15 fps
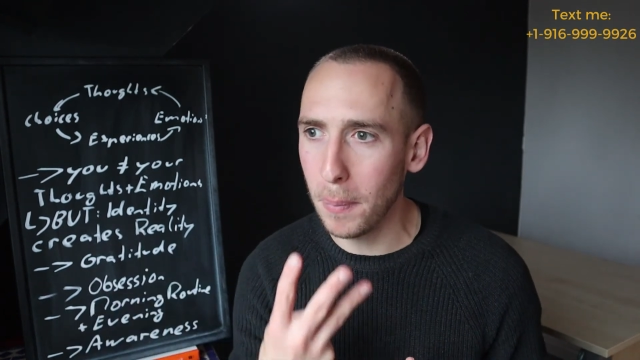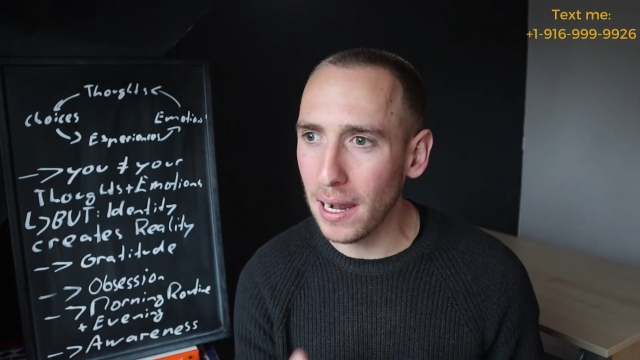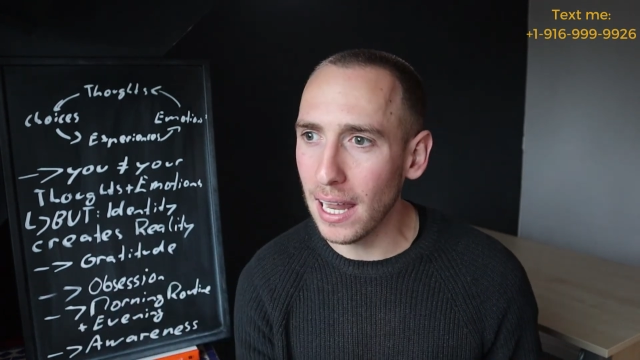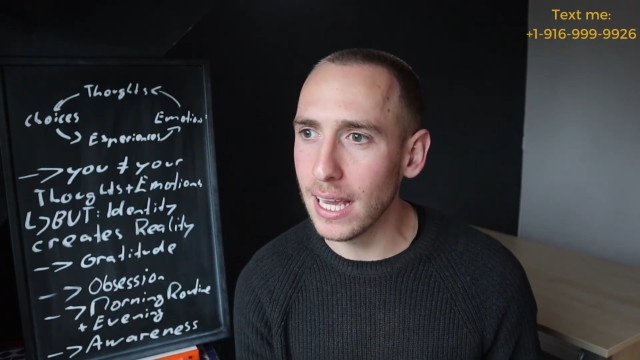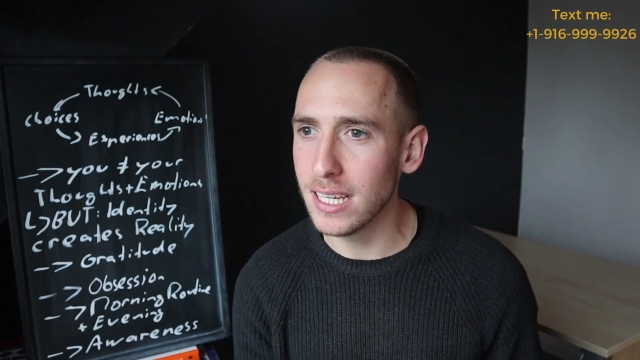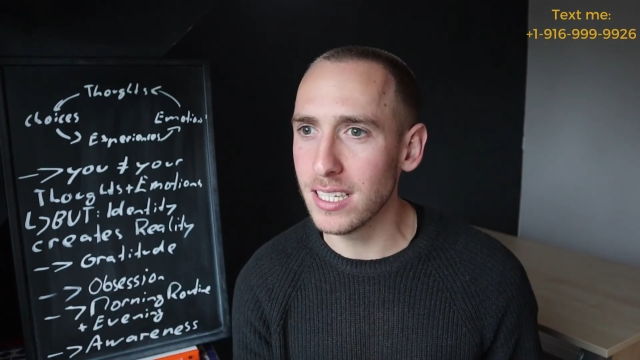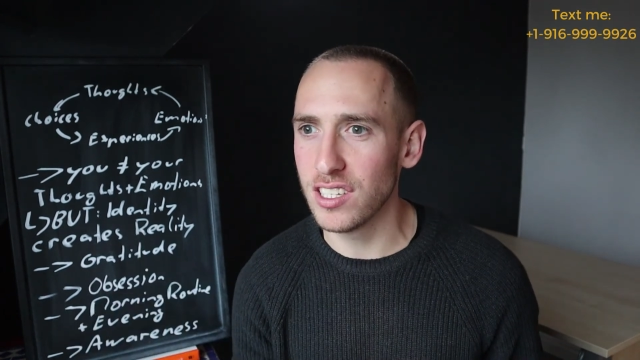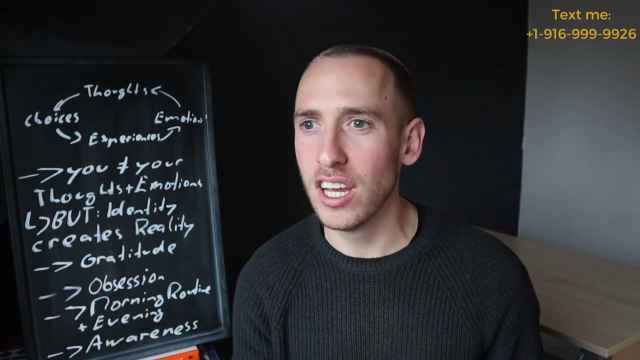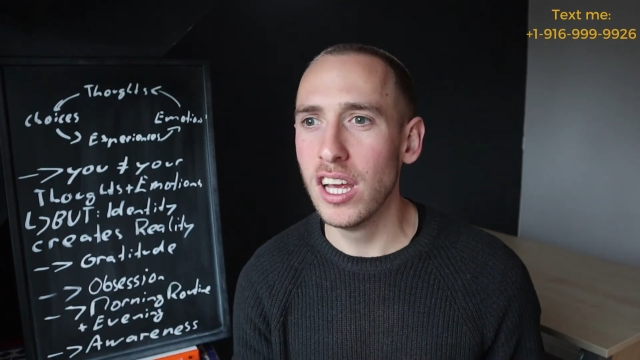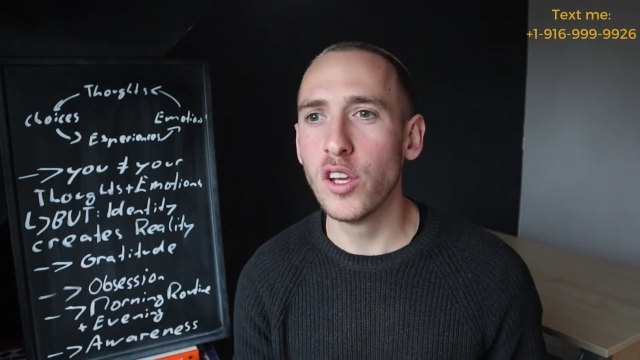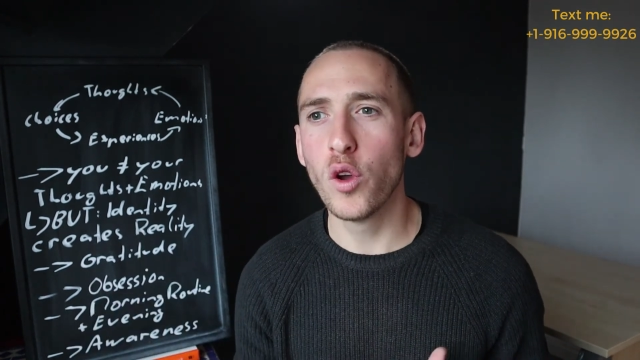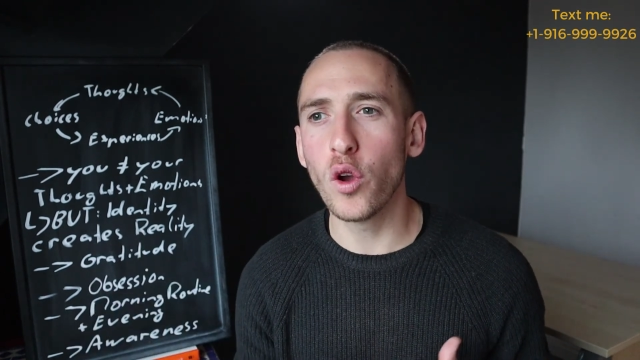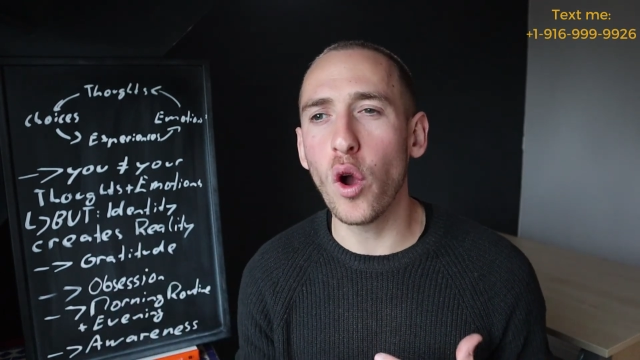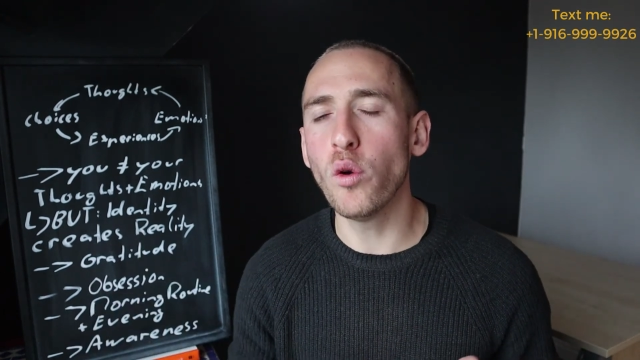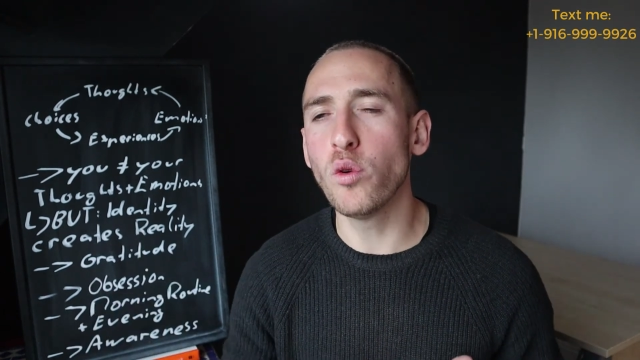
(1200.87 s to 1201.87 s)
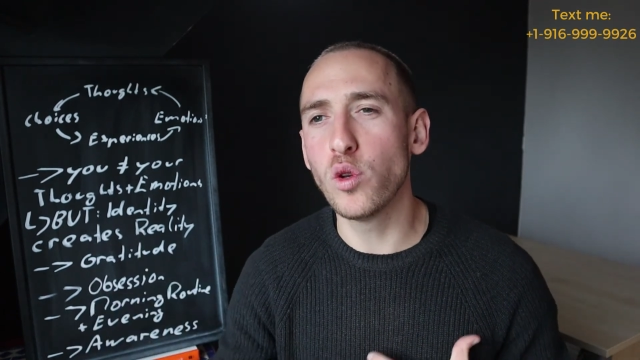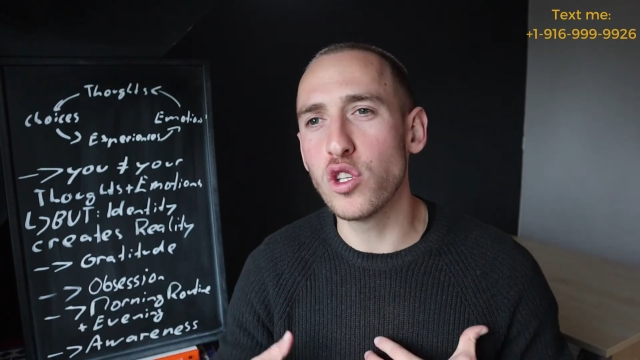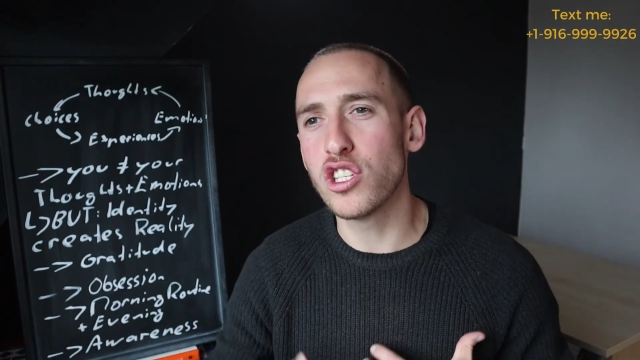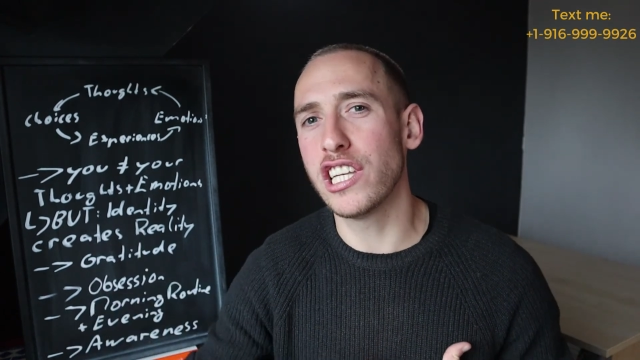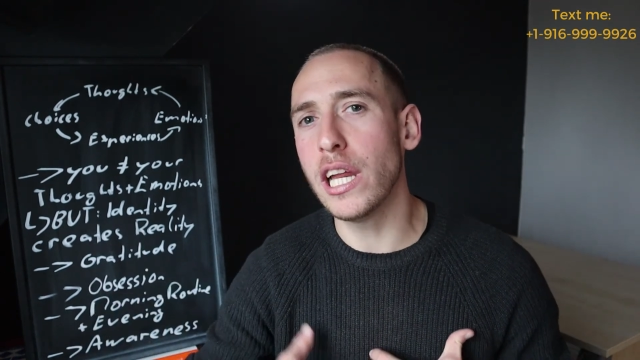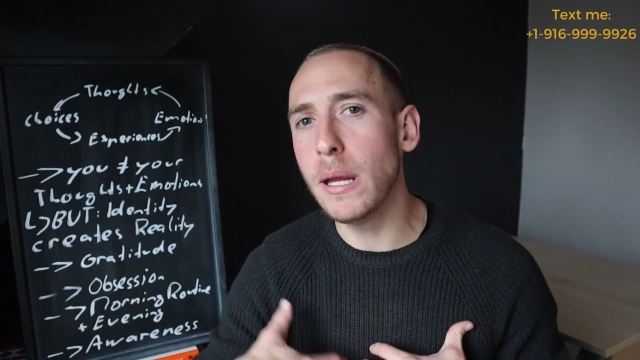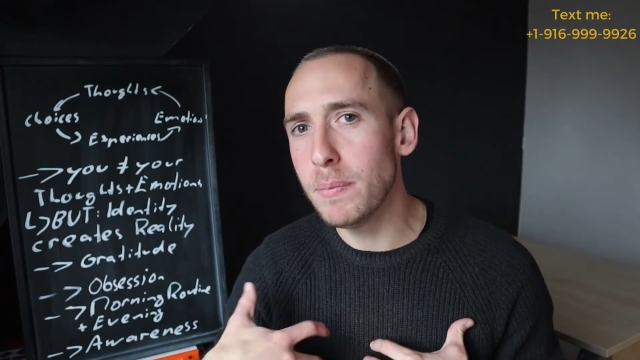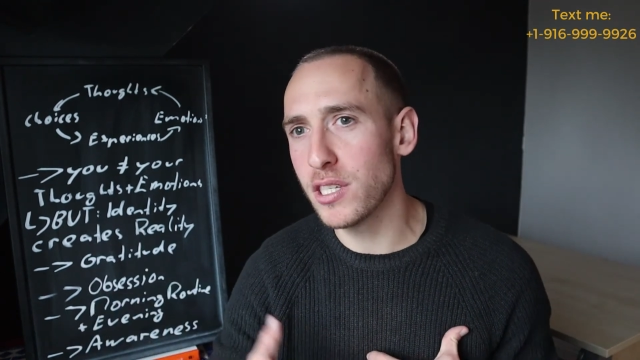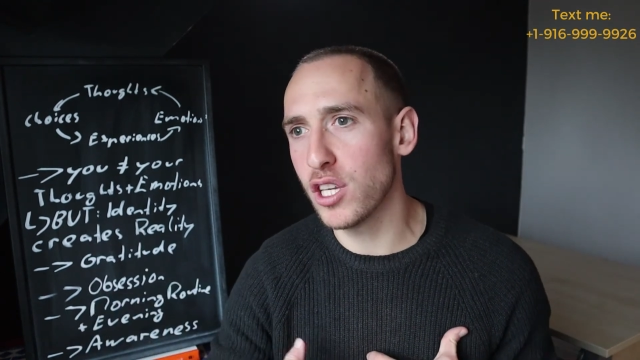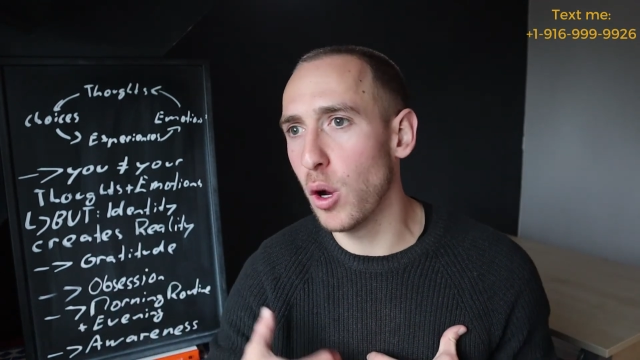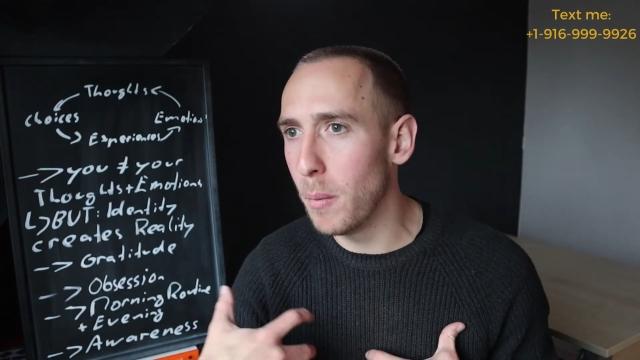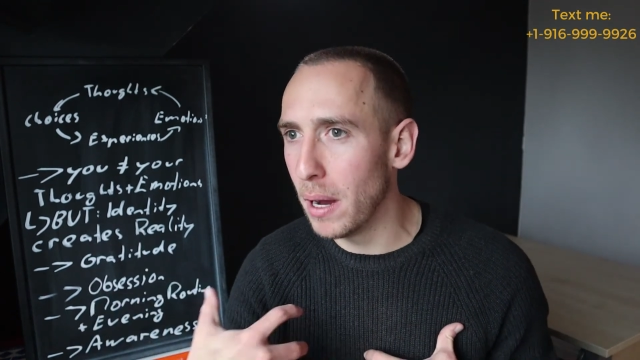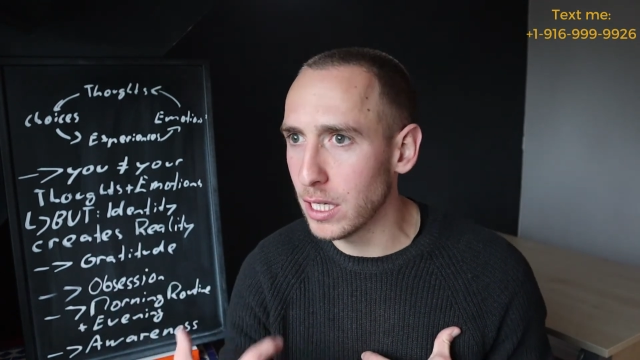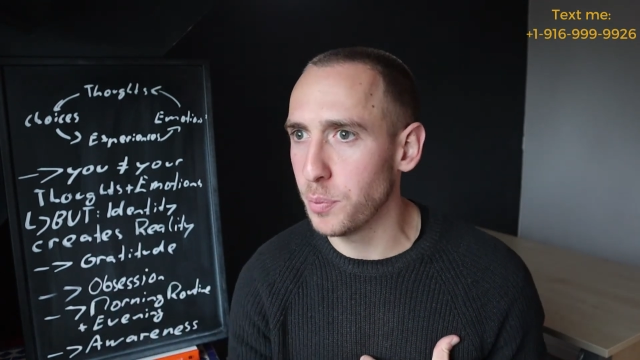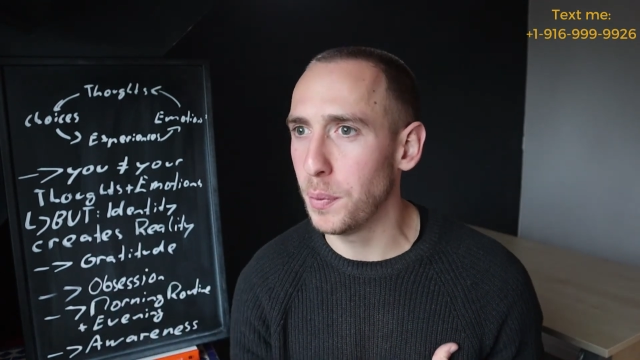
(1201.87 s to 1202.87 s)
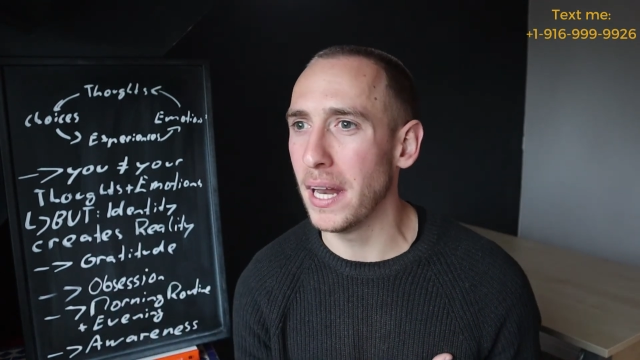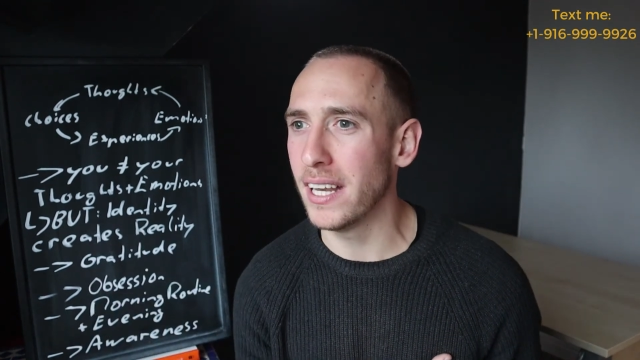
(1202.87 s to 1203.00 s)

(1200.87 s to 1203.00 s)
place, you're going to sleep so much